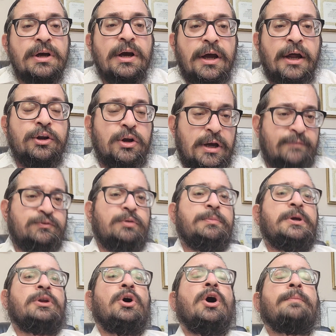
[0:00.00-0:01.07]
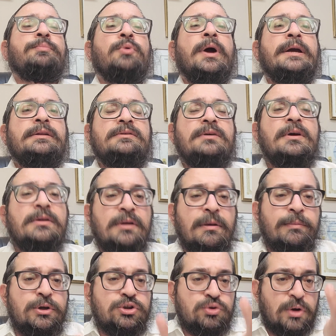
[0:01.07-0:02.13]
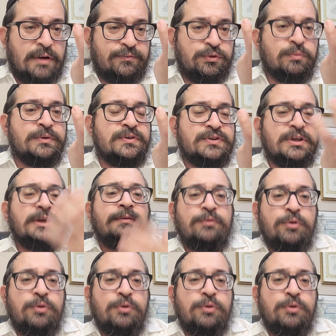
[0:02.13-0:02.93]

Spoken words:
And you have to be in an upright. That means you have to receive.